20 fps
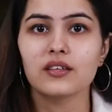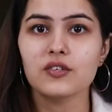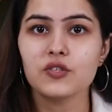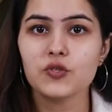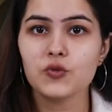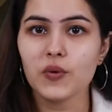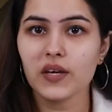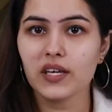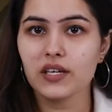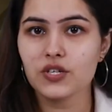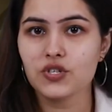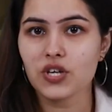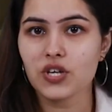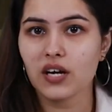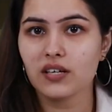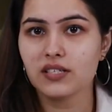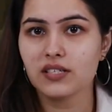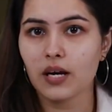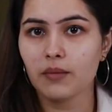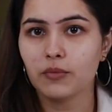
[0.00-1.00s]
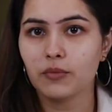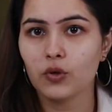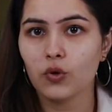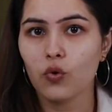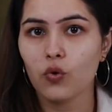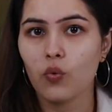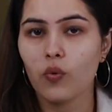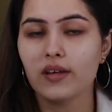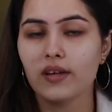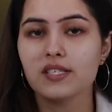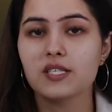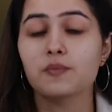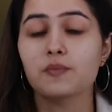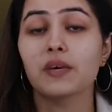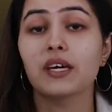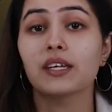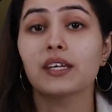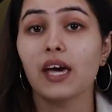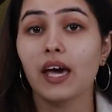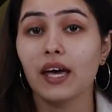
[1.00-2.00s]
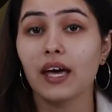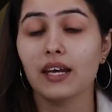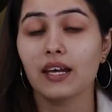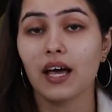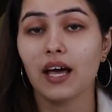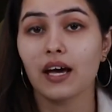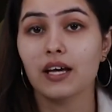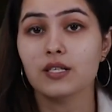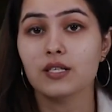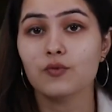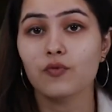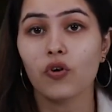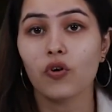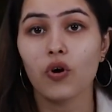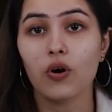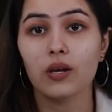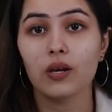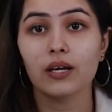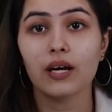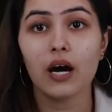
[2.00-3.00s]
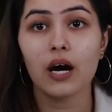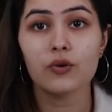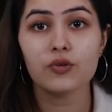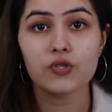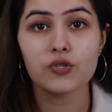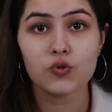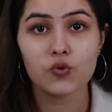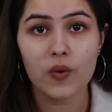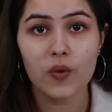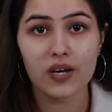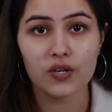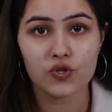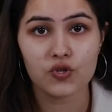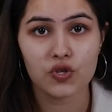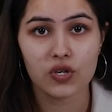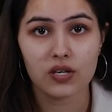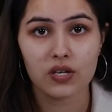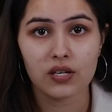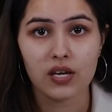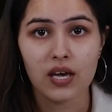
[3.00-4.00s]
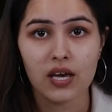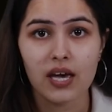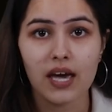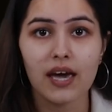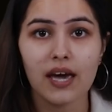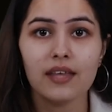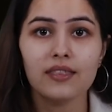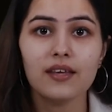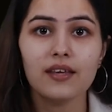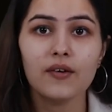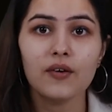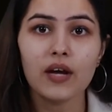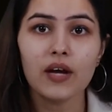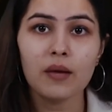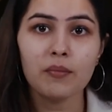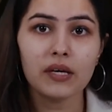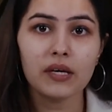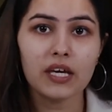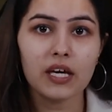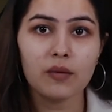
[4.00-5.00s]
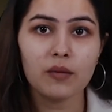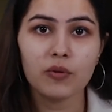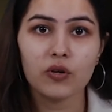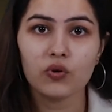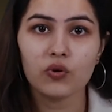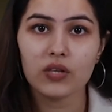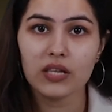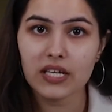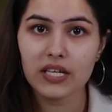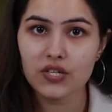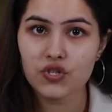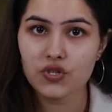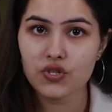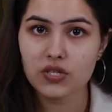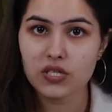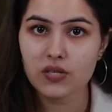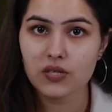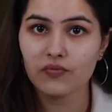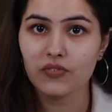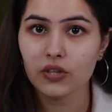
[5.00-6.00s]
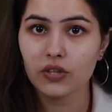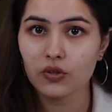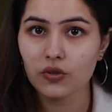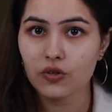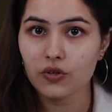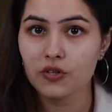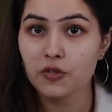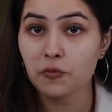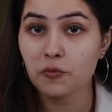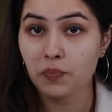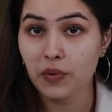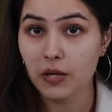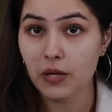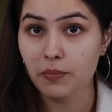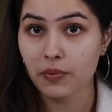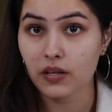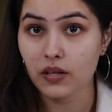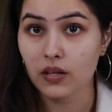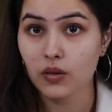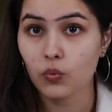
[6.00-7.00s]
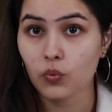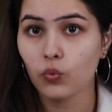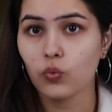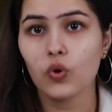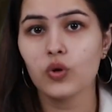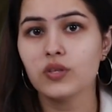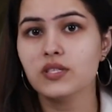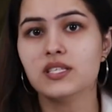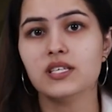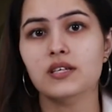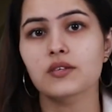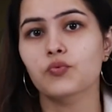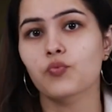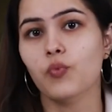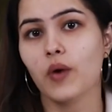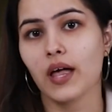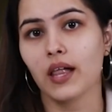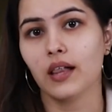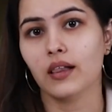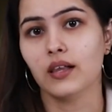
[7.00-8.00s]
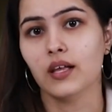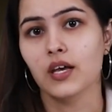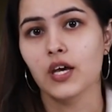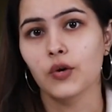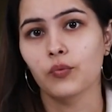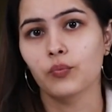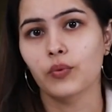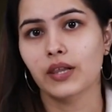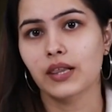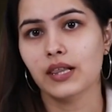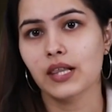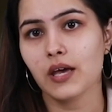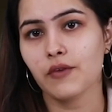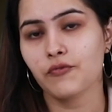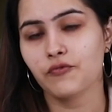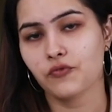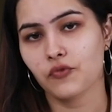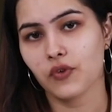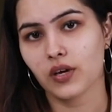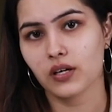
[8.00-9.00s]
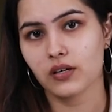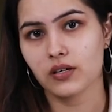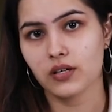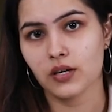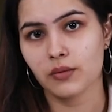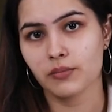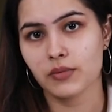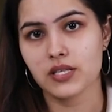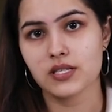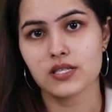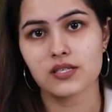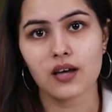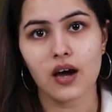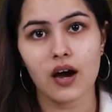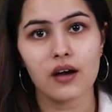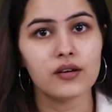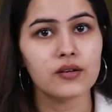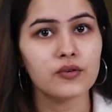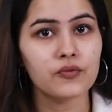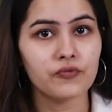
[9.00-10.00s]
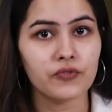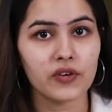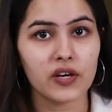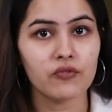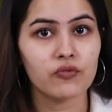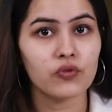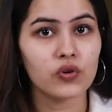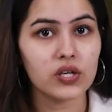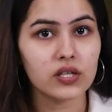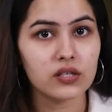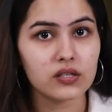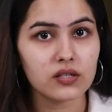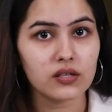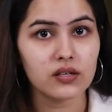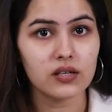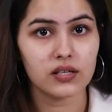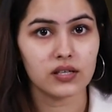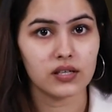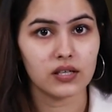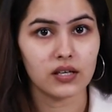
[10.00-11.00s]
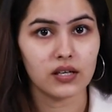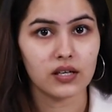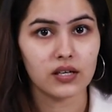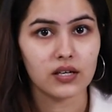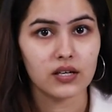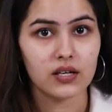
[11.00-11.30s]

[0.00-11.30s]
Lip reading: The Swedish RW once made headlines for calling out Sweksjet, and their amicable relationship with Kurd people won't sit well with left-wing government's current favorite Turkey.